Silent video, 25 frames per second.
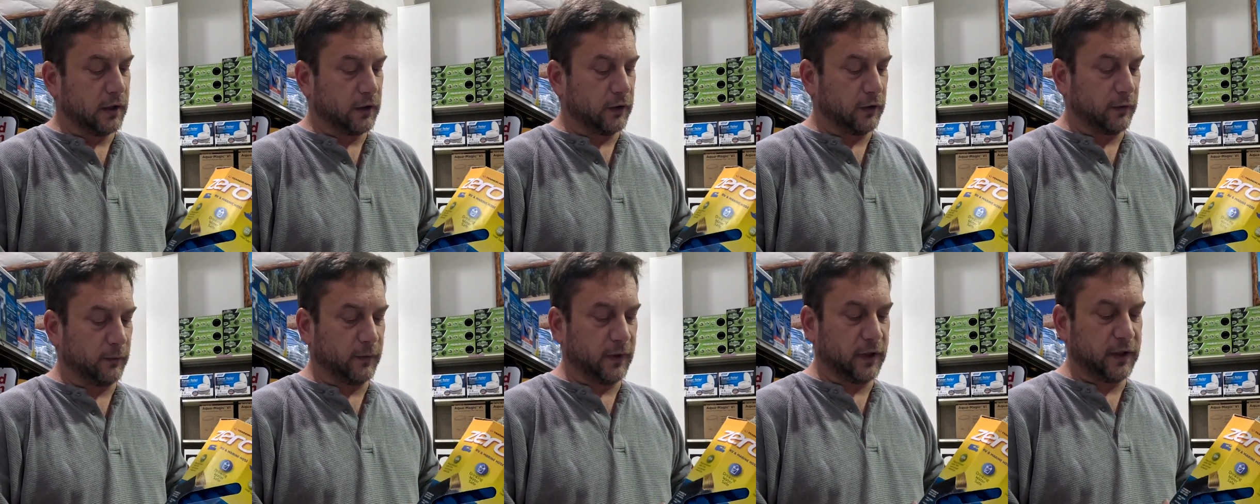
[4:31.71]

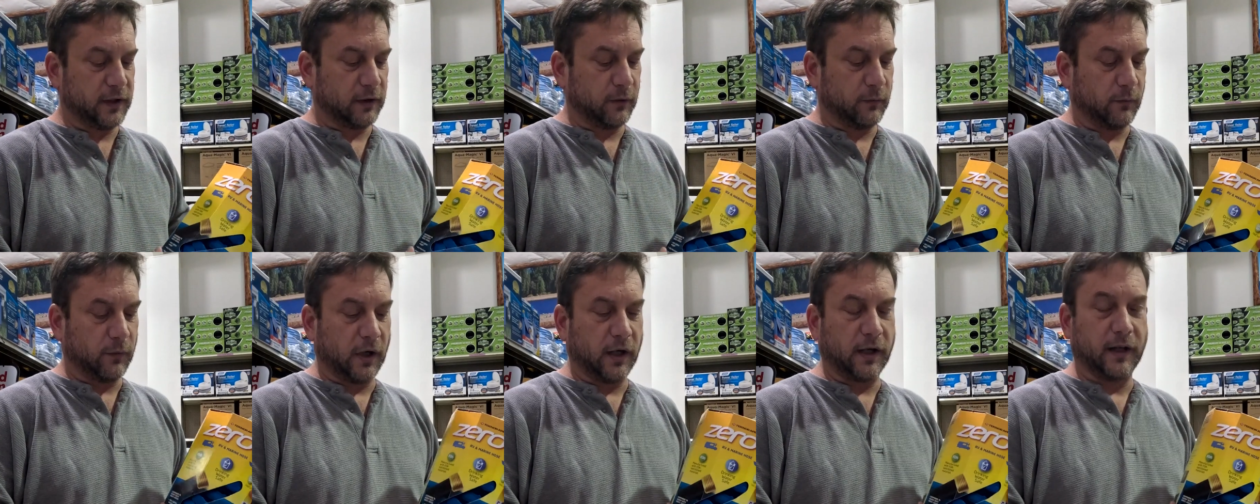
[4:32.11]
The
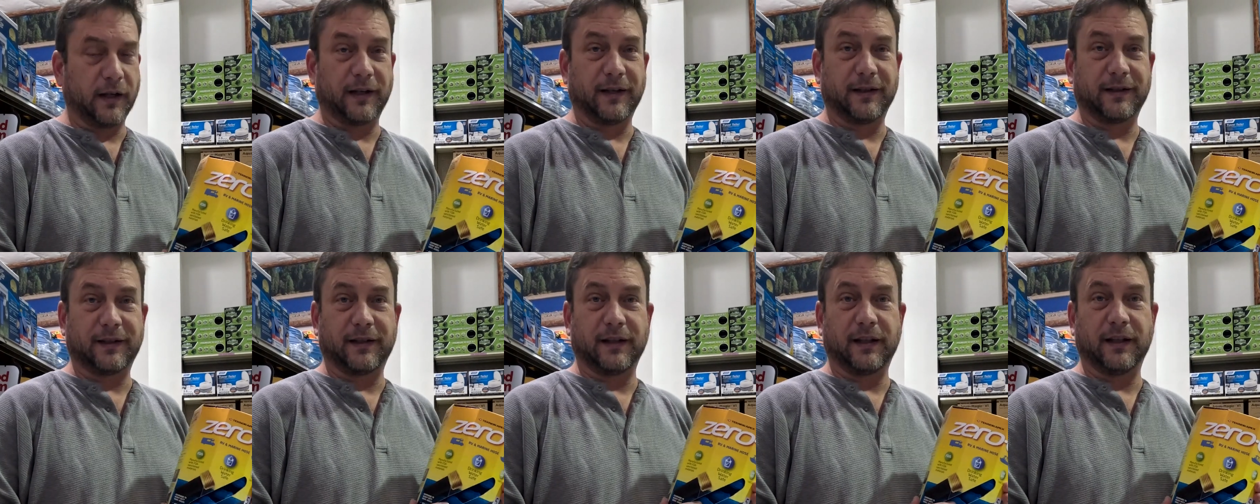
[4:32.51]
reason why
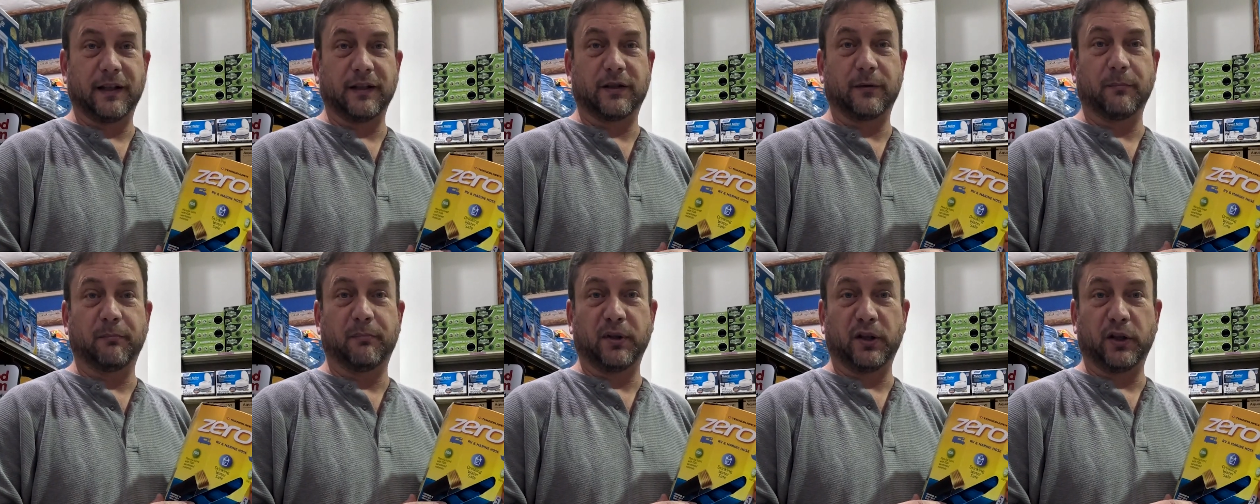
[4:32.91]
is
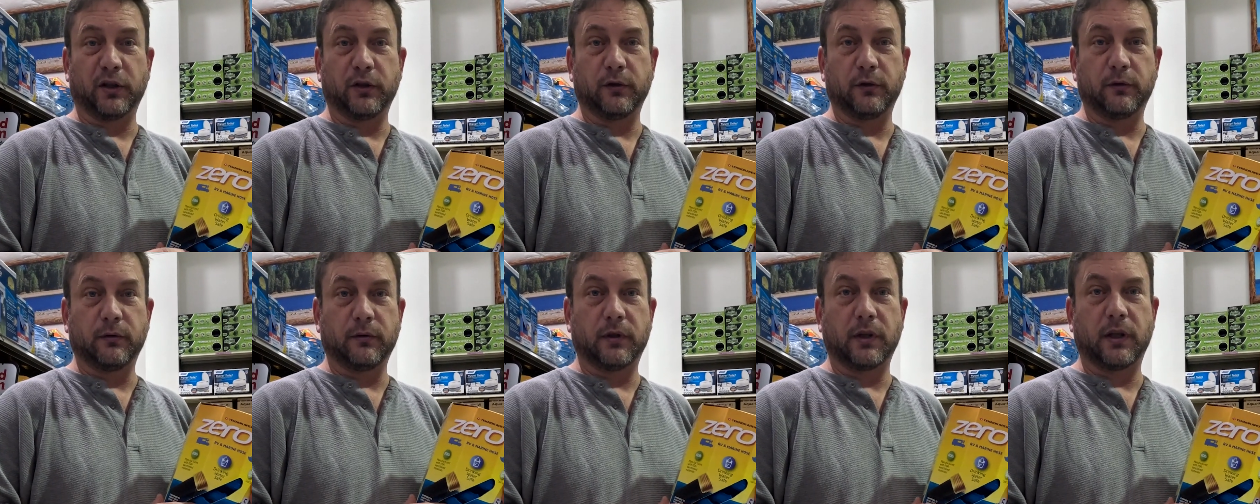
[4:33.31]
it's
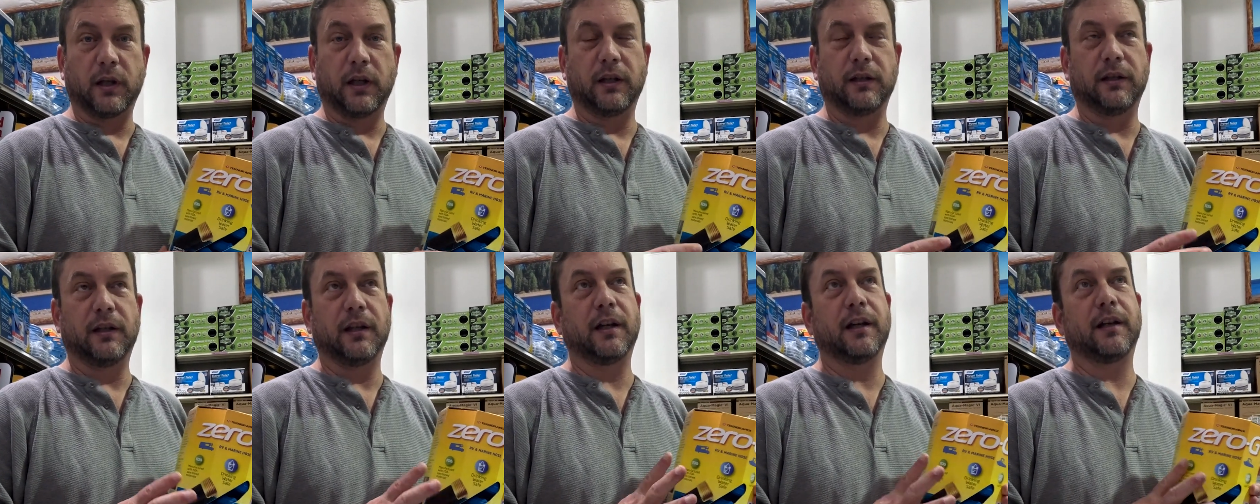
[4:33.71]
blue,
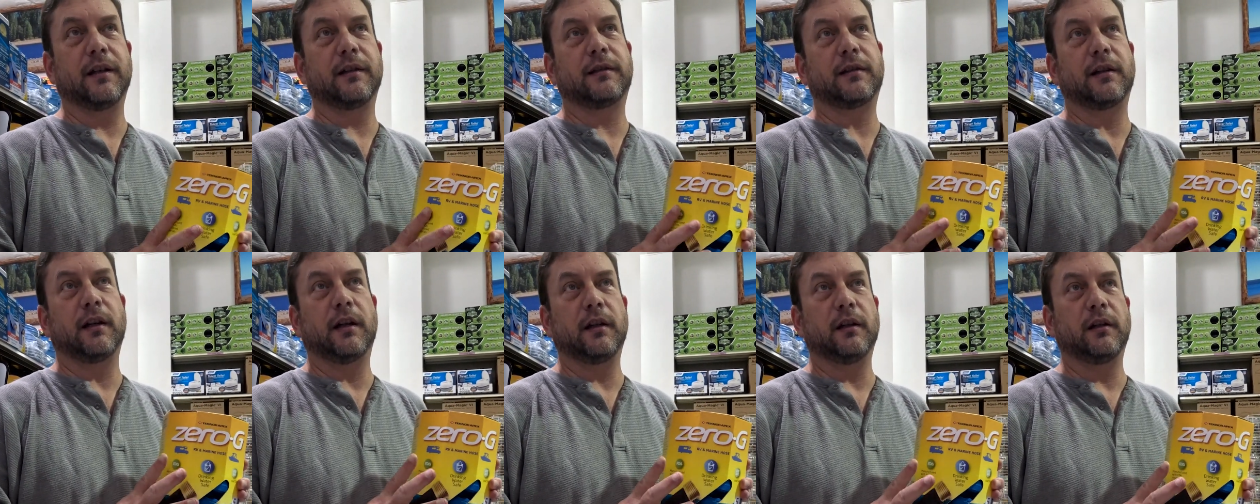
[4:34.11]
and
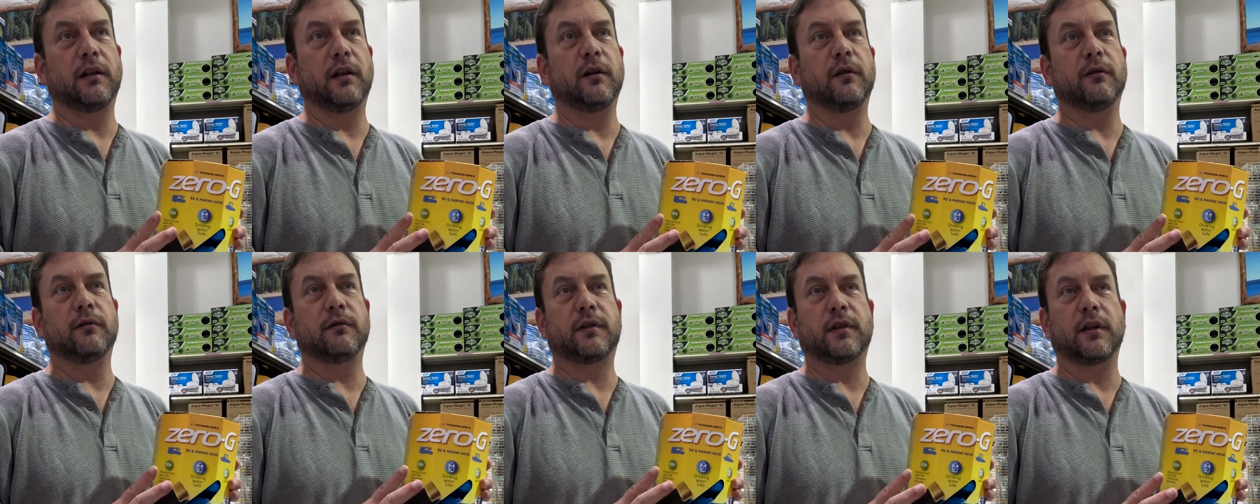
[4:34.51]
yes, I
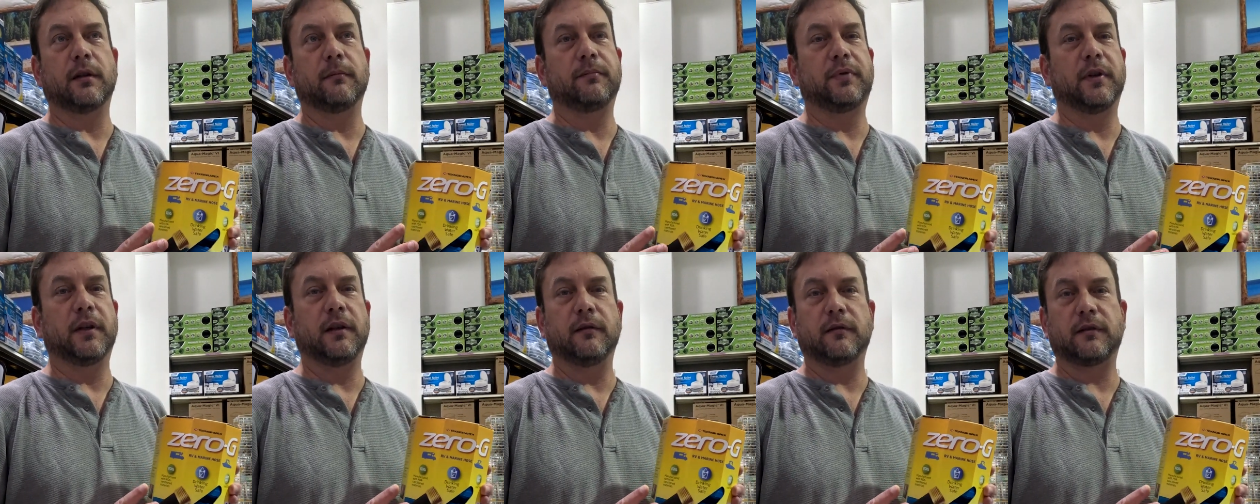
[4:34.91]
know
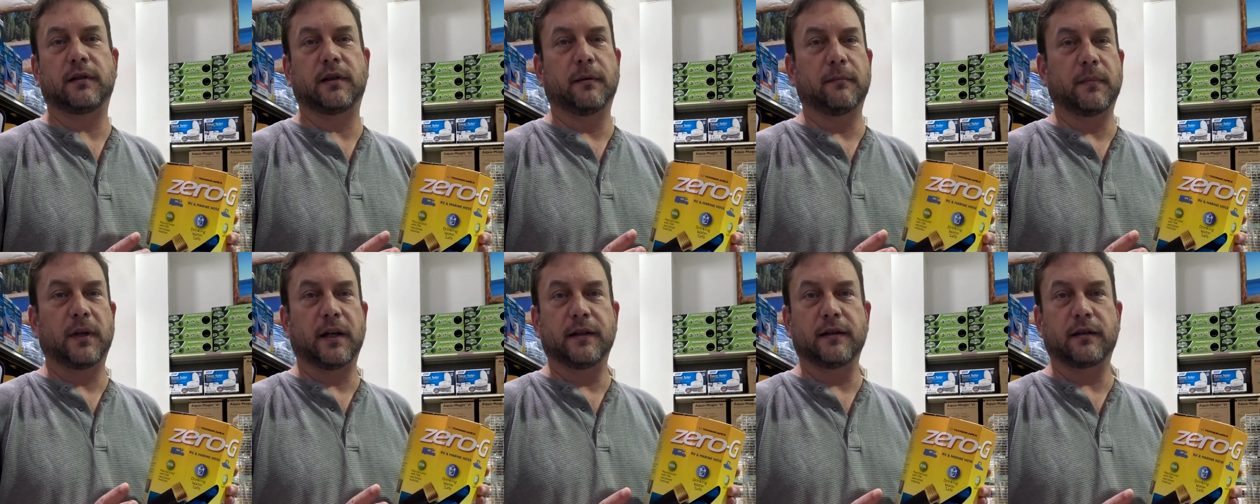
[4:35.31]
some people,
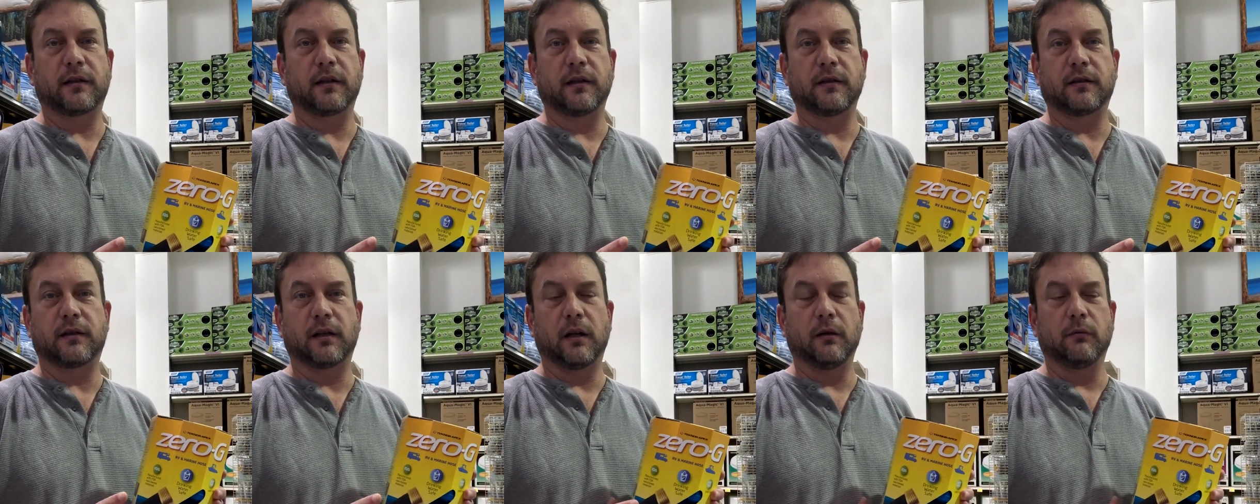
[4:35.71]
somebody's
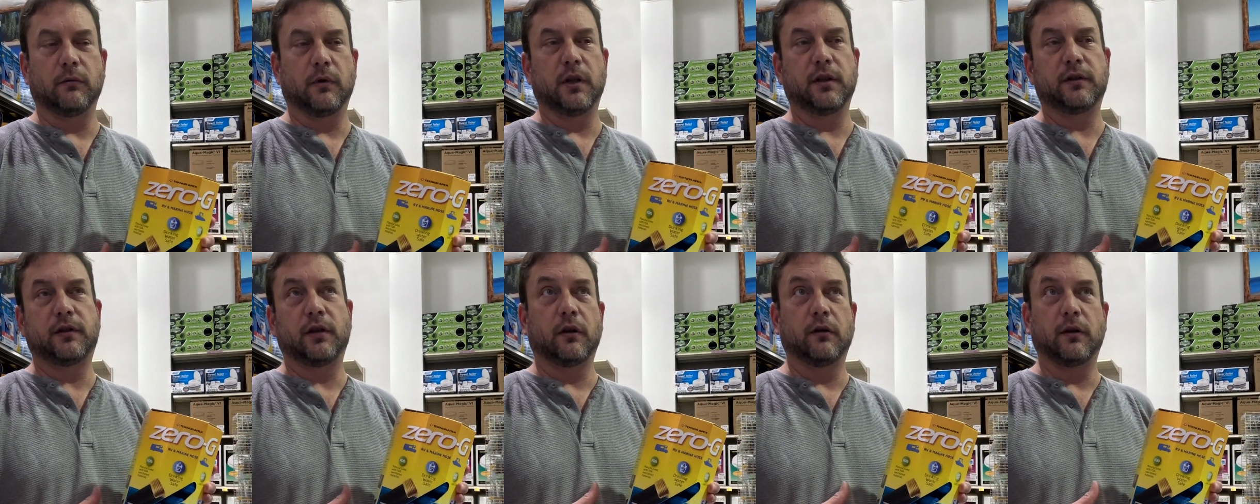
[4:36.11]
going to say,
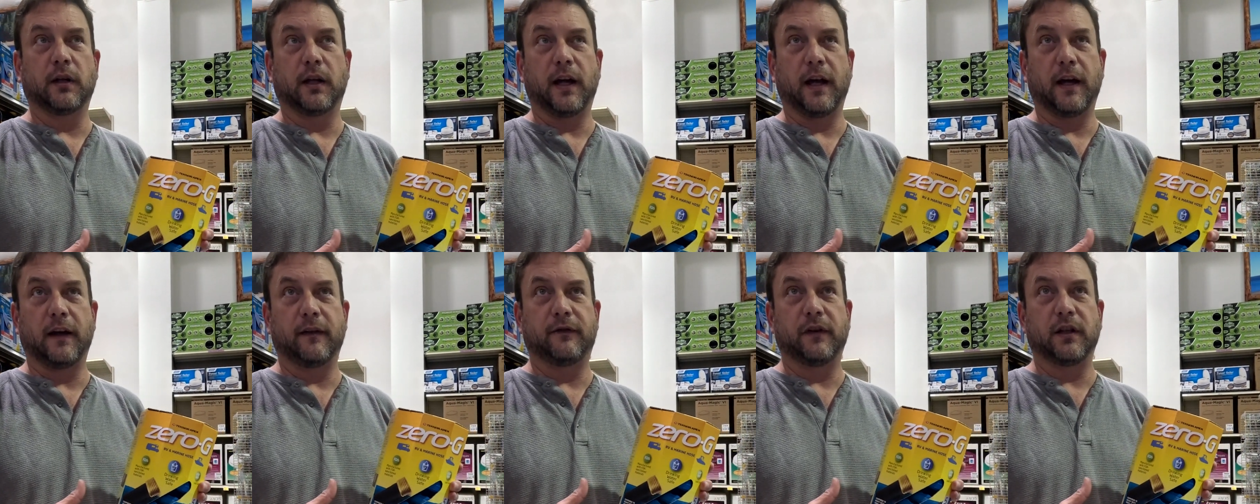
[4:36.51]
well, it's only
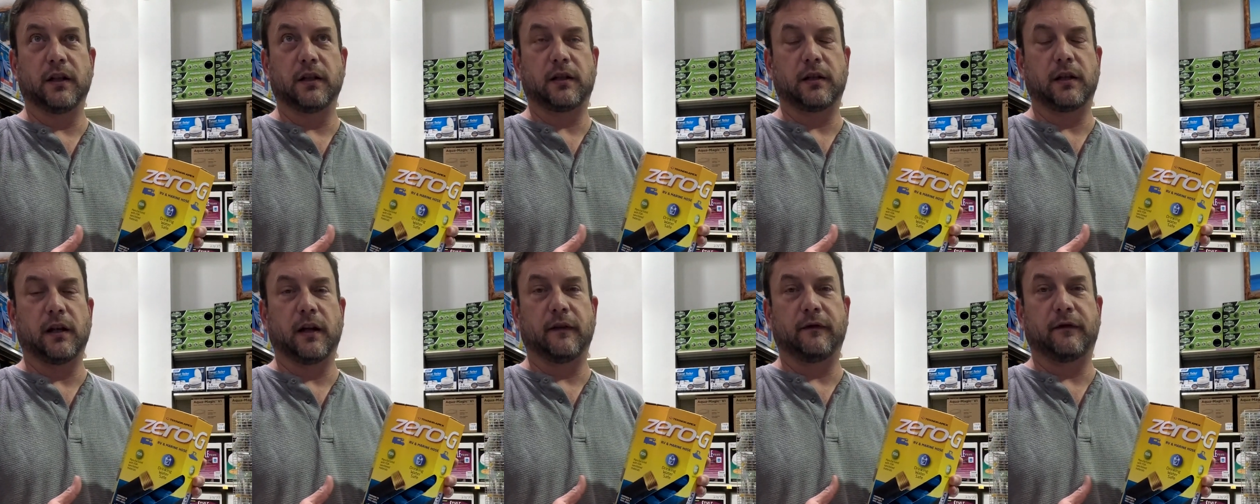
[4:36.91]
half
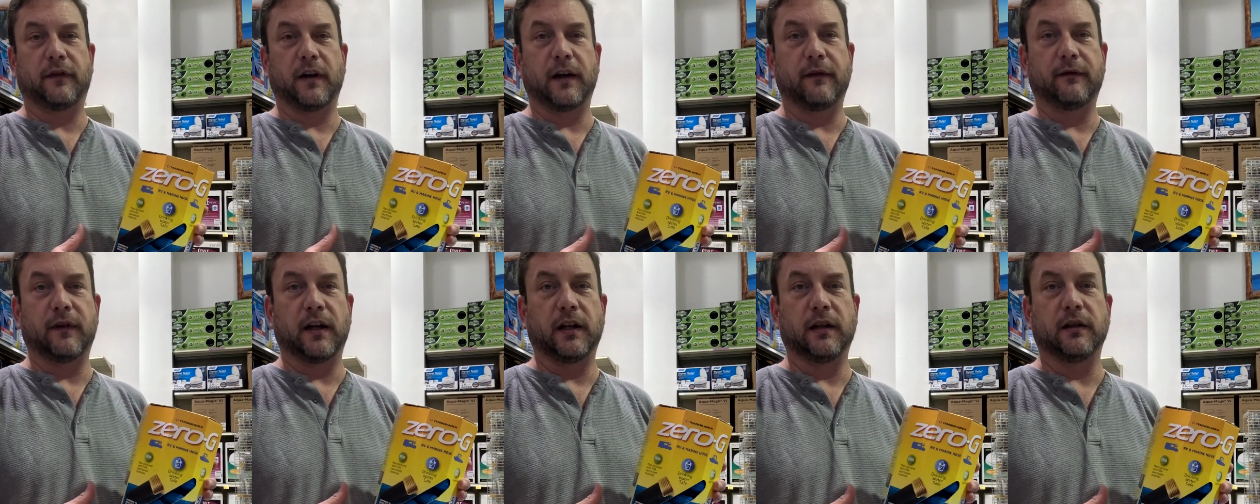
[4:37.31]
inch, not
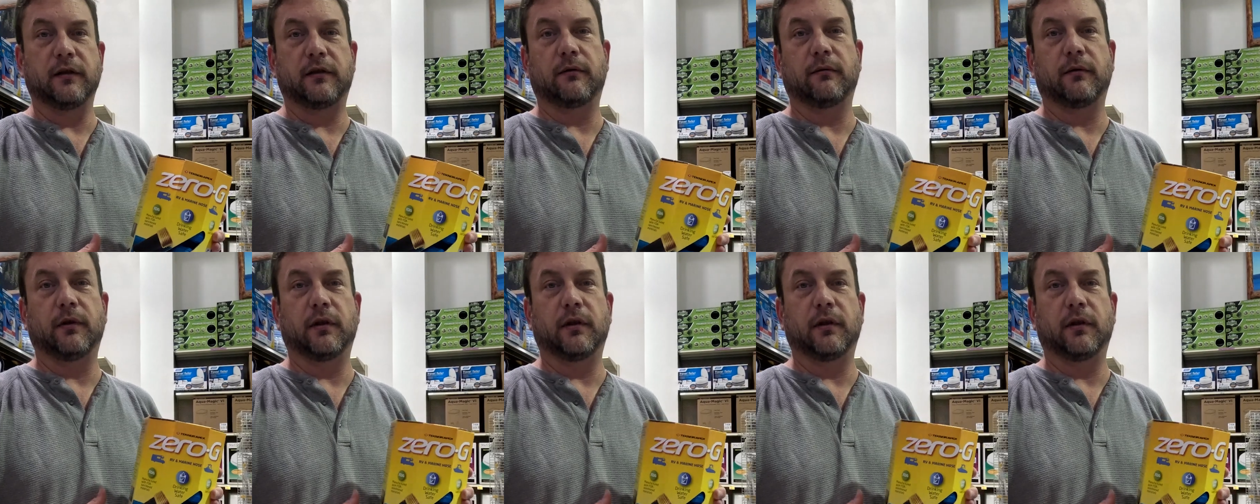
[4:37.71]
five eighths.